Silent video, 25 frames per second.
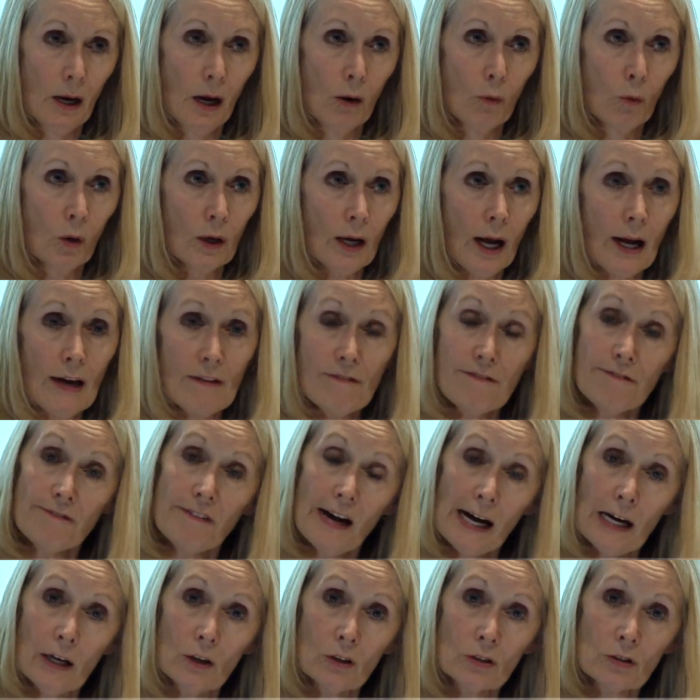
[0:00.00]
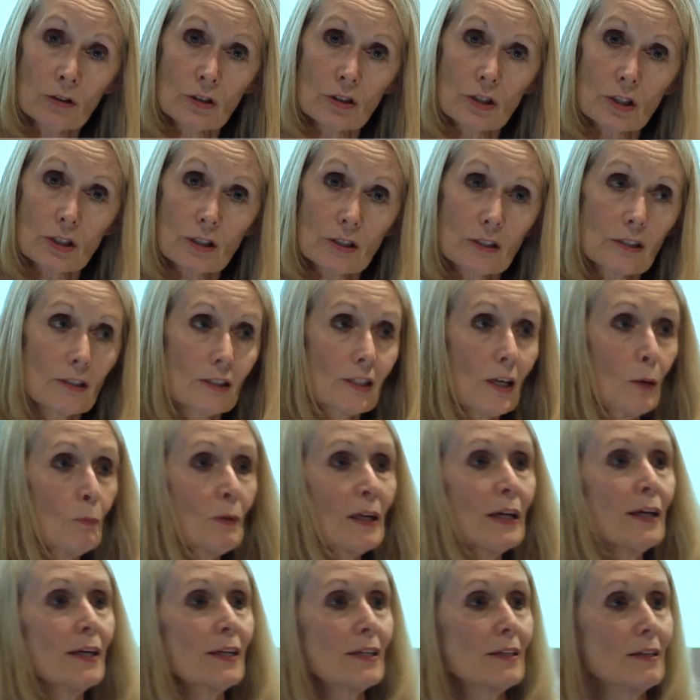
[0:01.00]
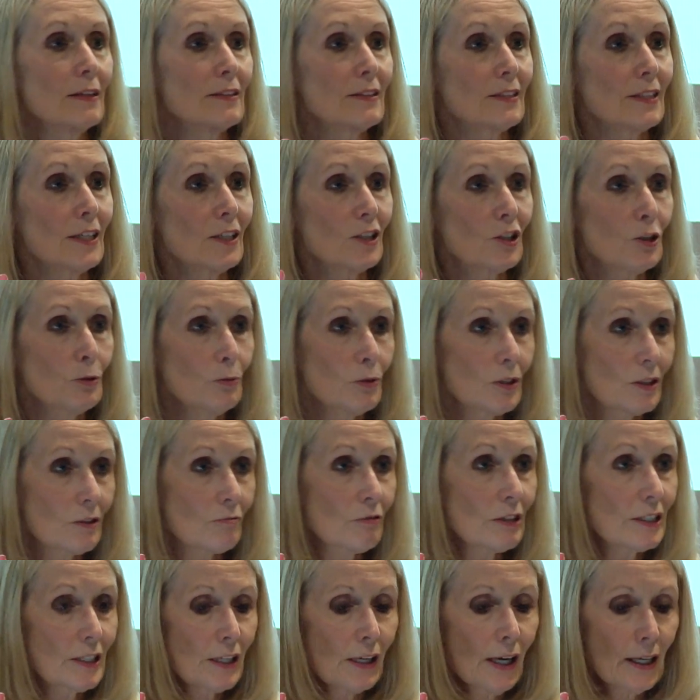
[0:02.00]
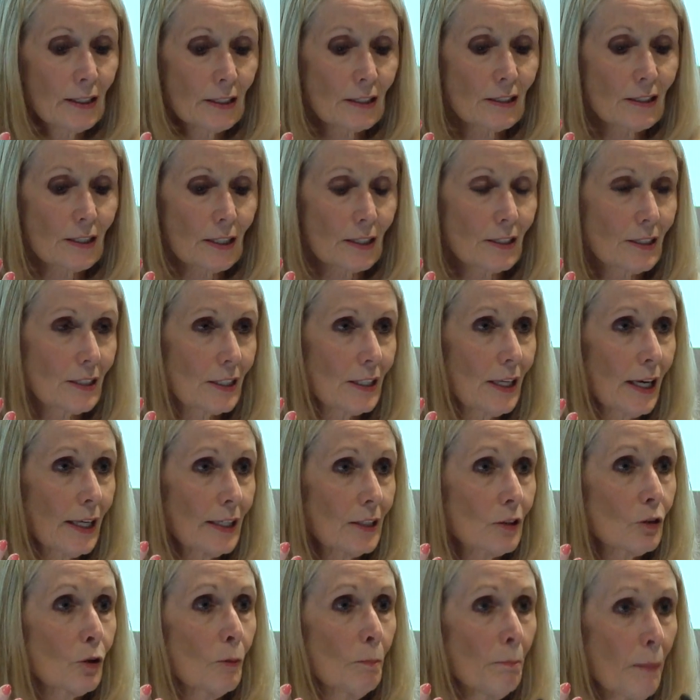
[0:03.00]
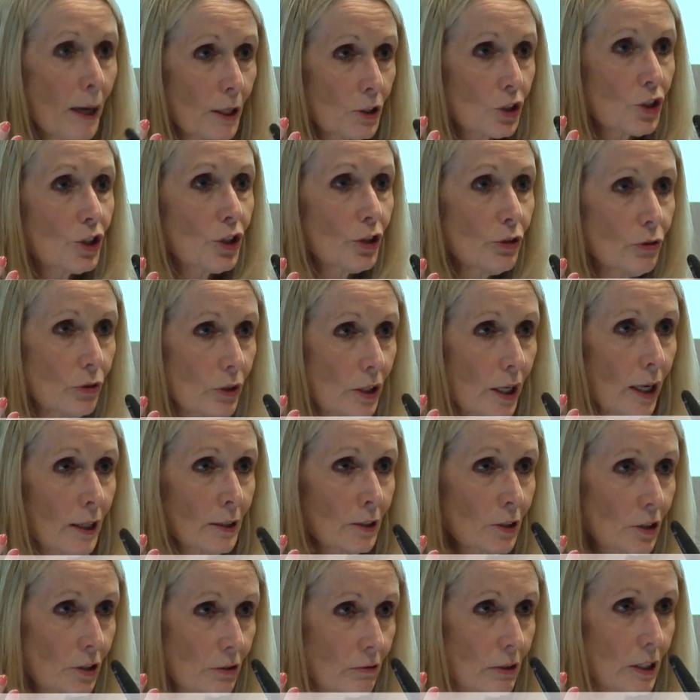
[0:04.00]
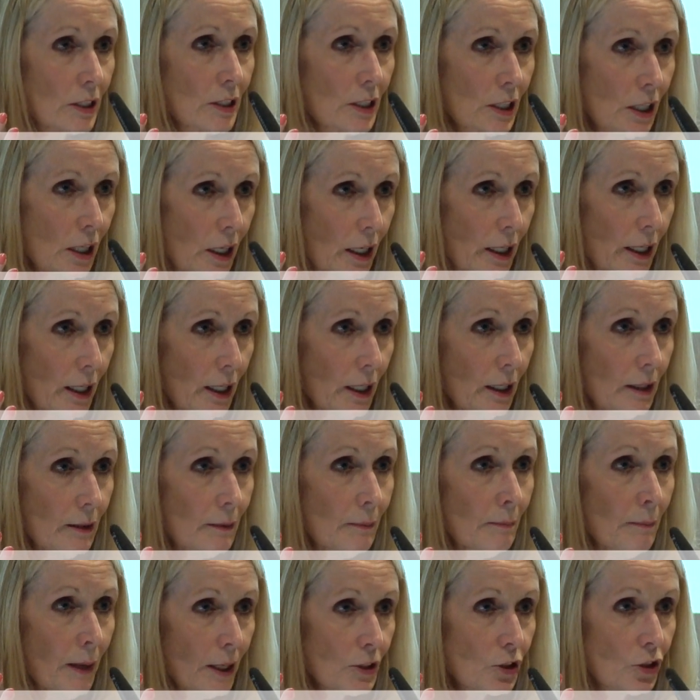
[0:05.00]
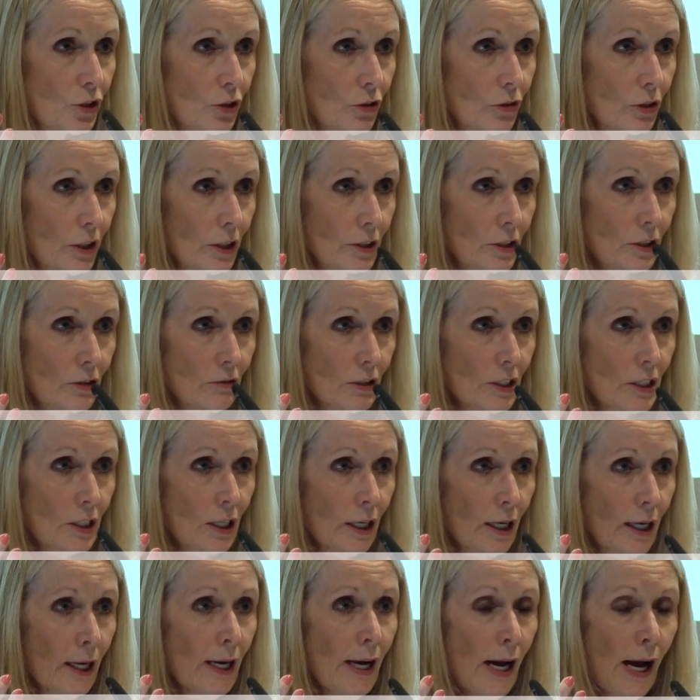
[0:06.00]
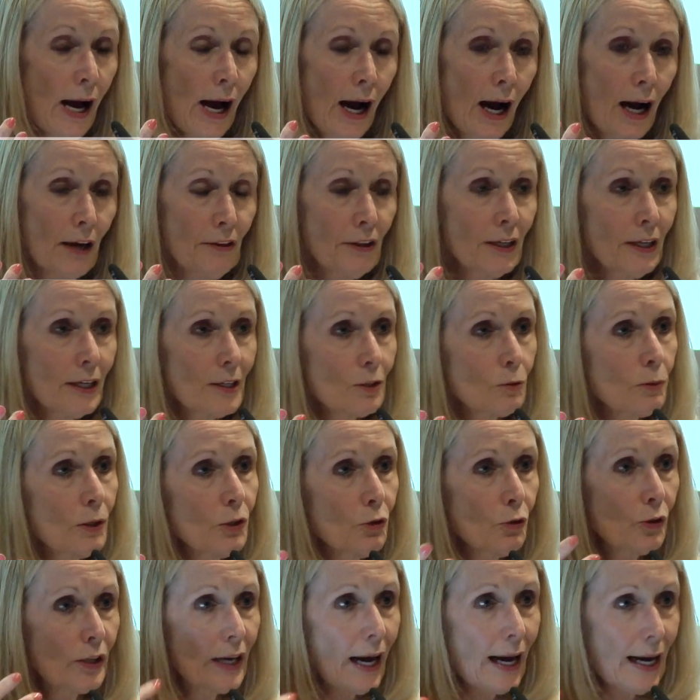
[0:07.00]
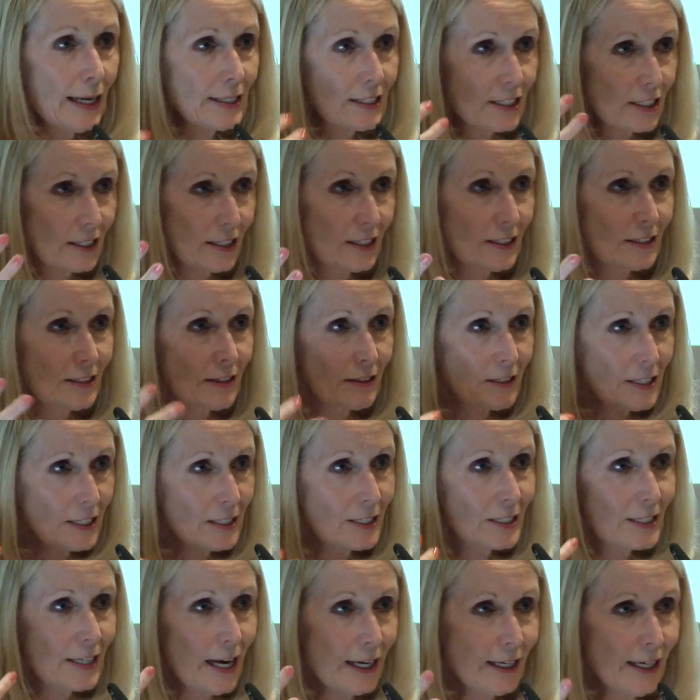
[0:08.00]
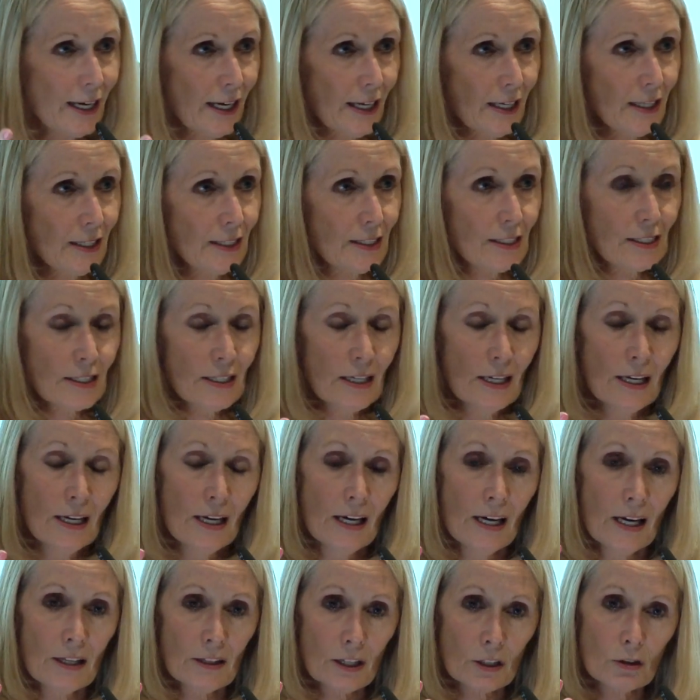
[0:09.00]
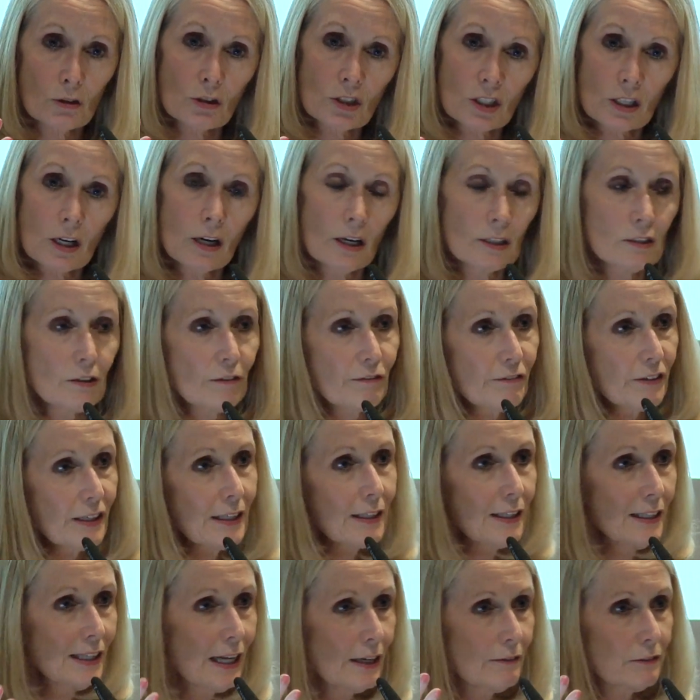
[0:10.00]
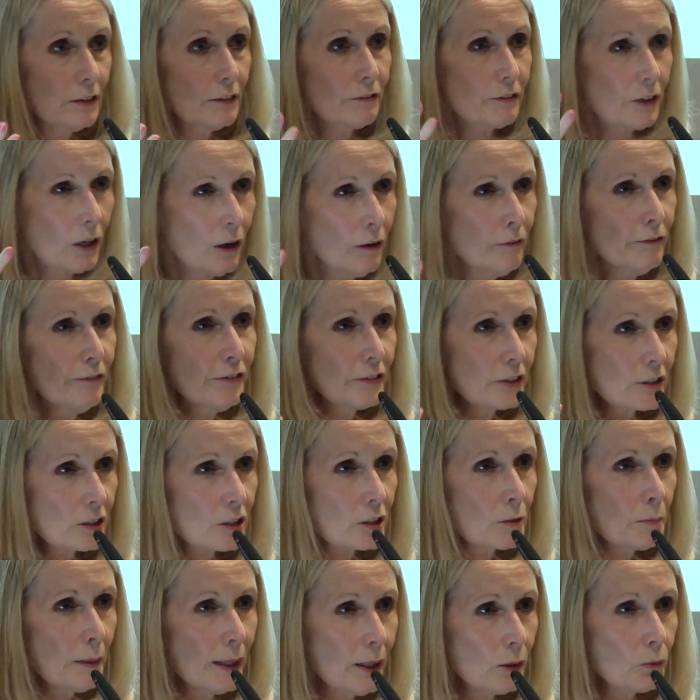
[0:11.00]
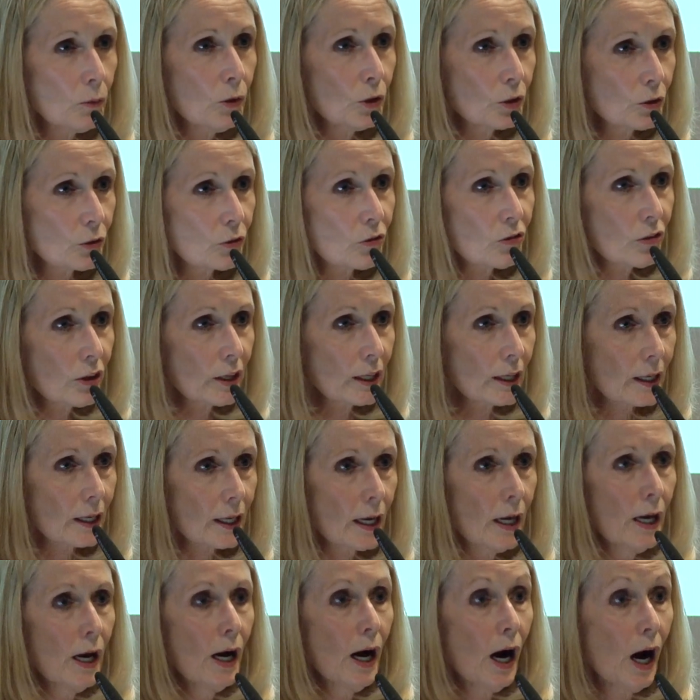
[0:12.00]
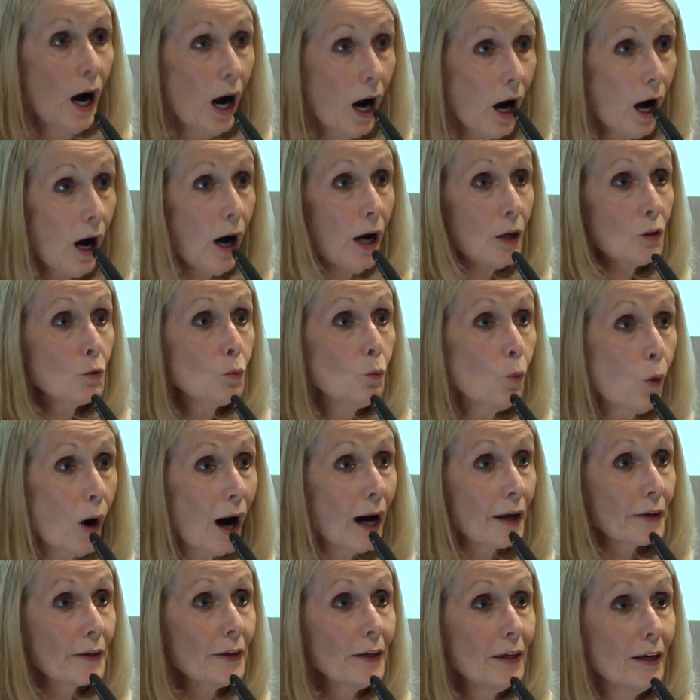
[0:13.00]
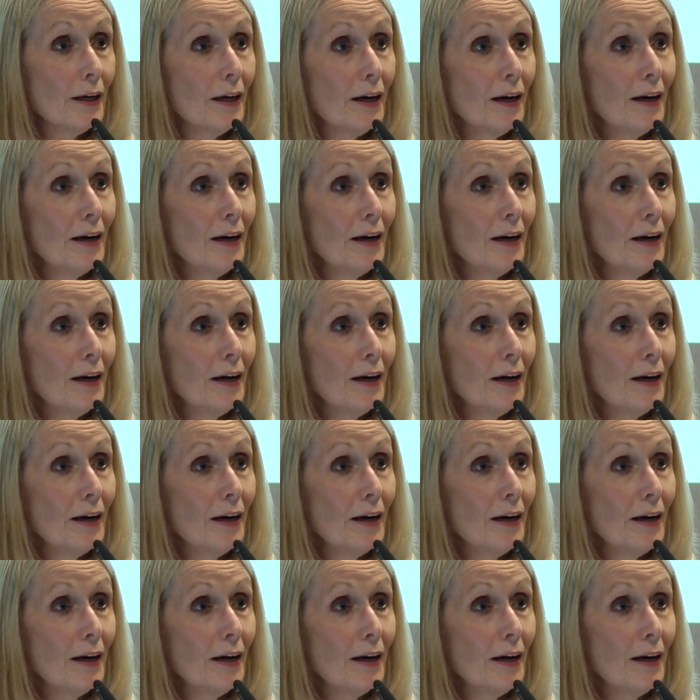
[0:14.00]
What I have found, someone here said she was retired at 68. You're much too young to retire, much too young to retire. I think it's when you get to this decade that you start to feel a level of confidence about what you think. Hard won.